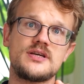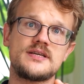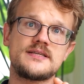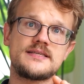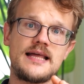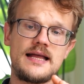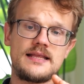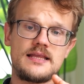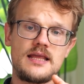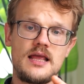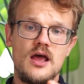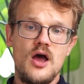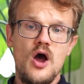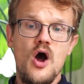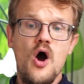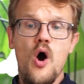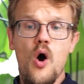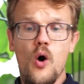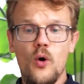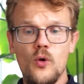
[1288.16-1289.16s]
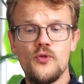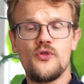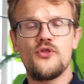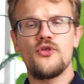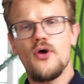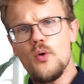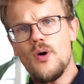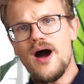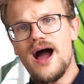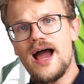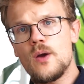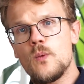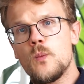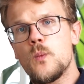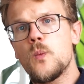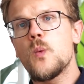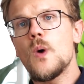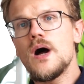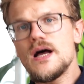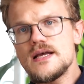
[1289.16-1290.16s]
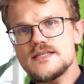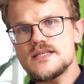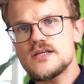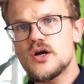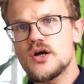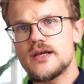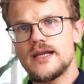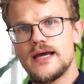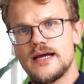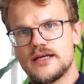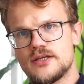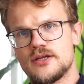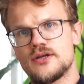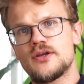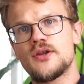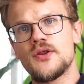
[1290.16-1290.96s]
is that although I was connected